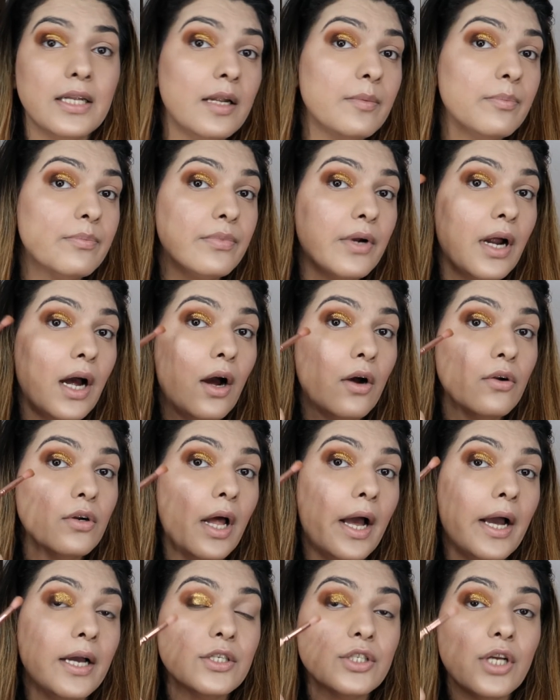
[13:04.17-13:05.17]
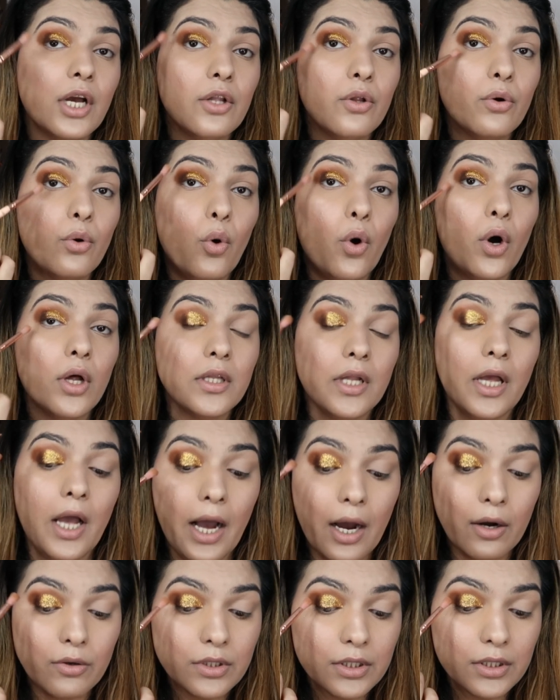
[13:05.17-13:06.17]
that brown eyeshadow on the
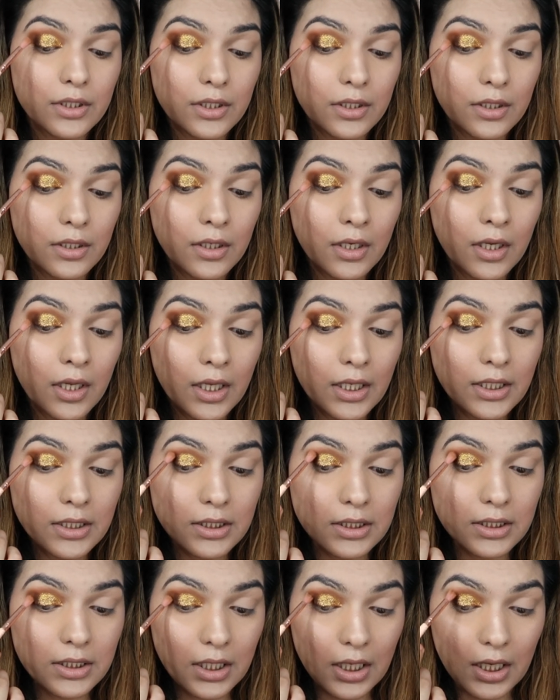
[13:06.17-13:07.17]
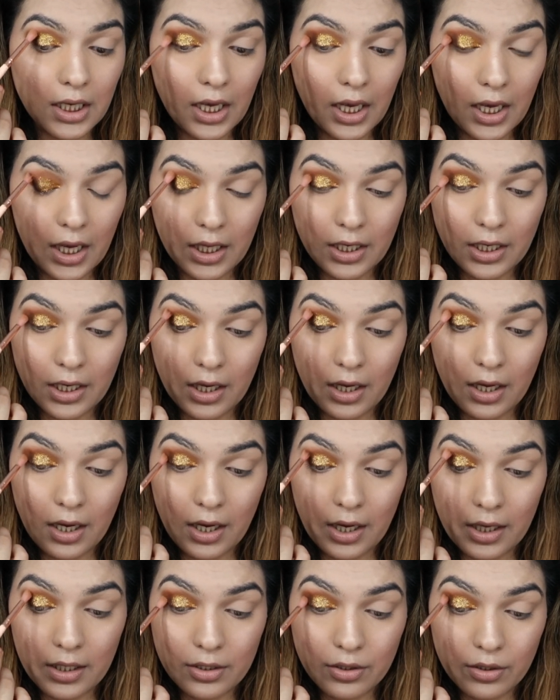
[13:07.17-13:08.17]
outer C
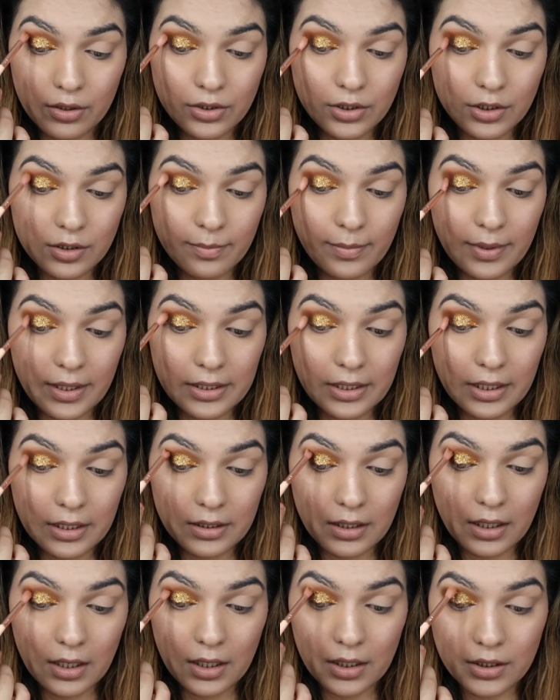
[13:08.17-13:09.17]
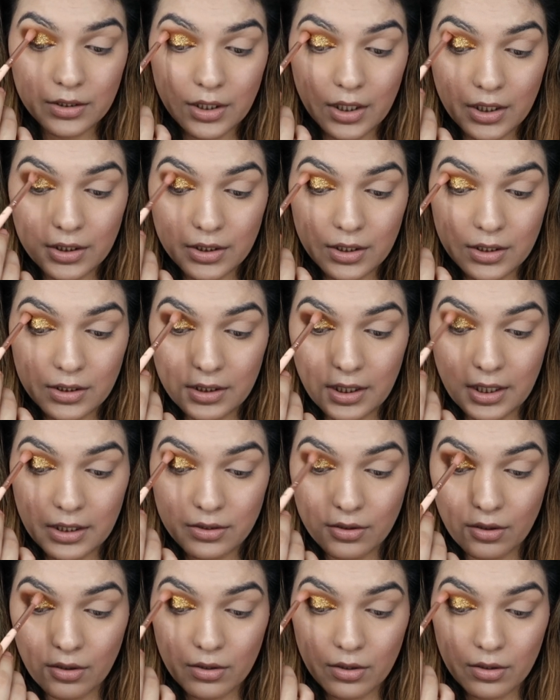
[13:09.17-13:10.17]
area, and you're just blending the harsh edges.
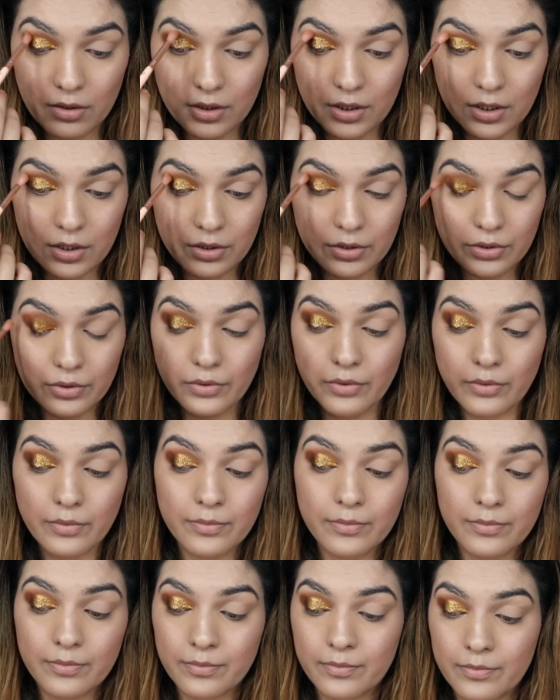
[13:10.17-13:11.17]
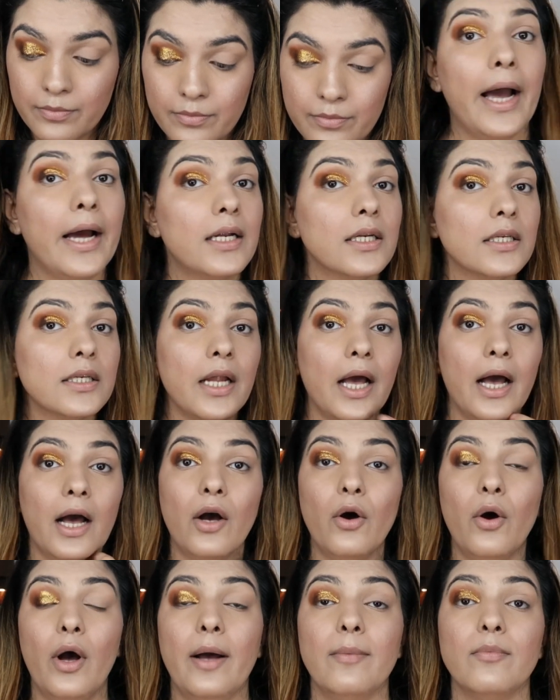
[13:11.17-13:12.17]
That's all you're gonna do. And
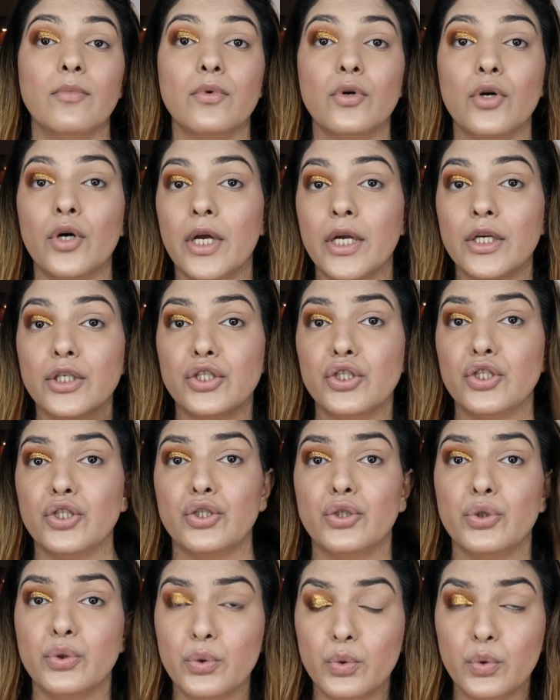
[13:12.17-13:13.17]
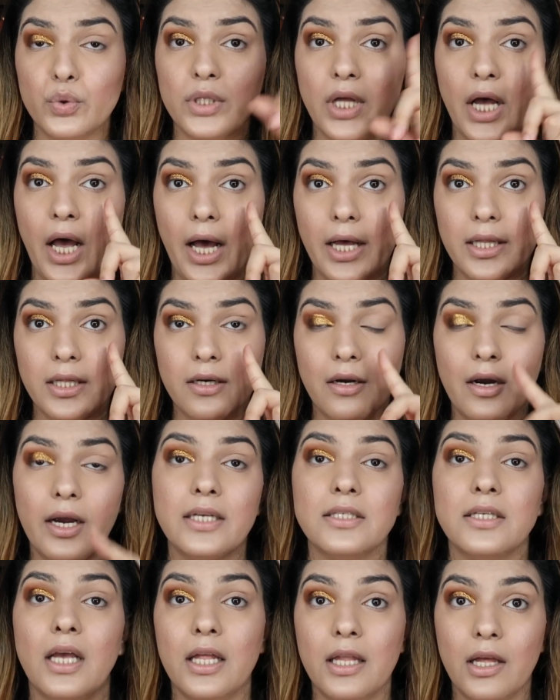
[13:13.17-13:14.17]
now I'm going to do the other
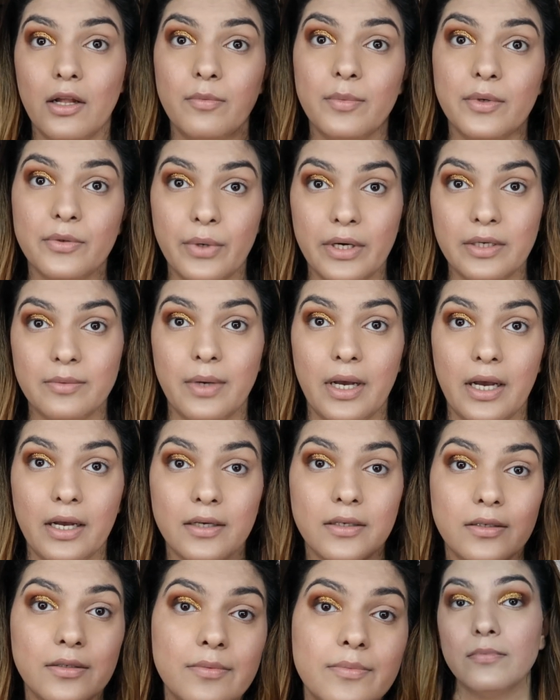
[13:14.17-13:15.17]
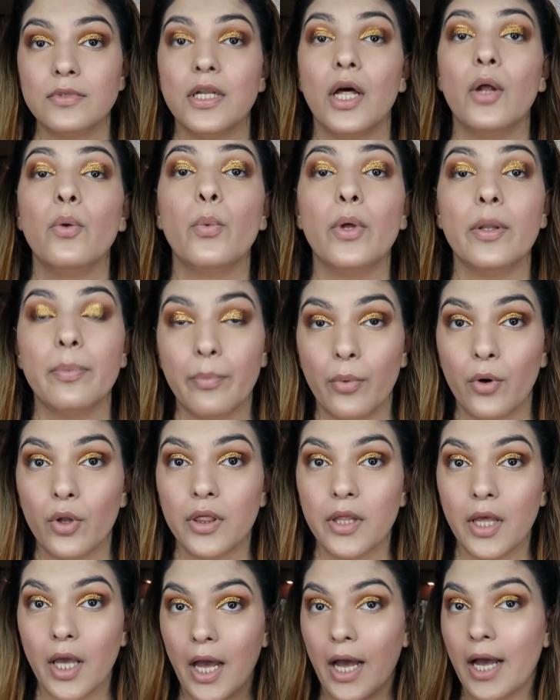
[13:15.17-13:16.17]
eyes, and I'll be right back. I'm done with
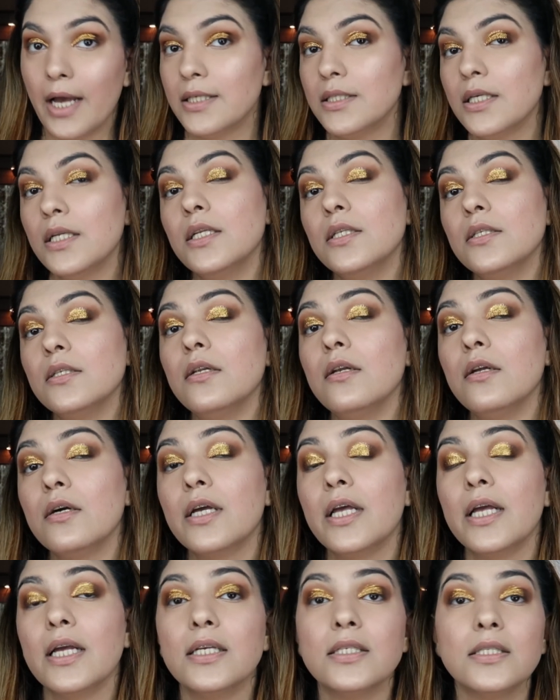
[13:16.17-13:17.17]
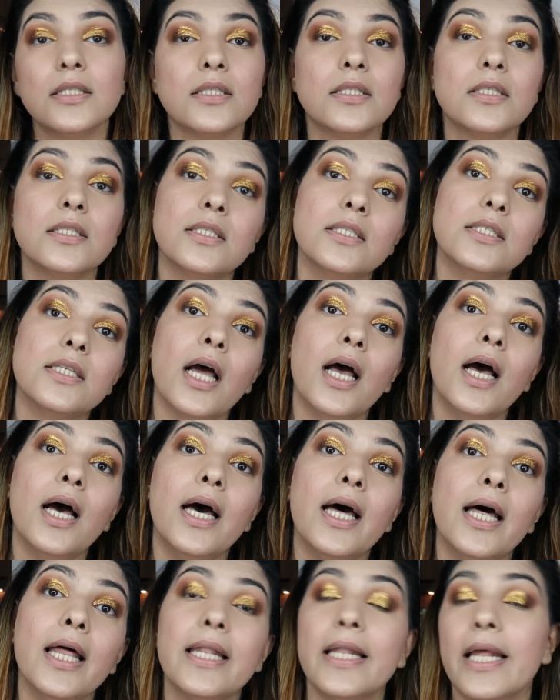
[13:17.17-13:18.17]
both the eyes, and it's looking
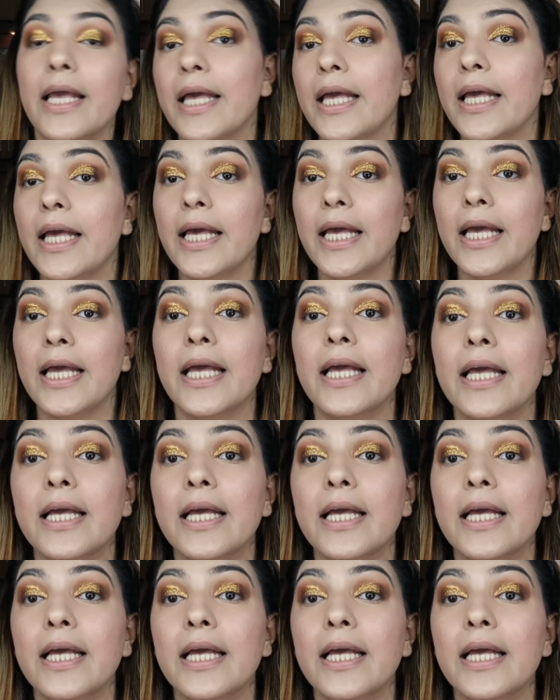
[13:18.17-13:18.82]
stunning.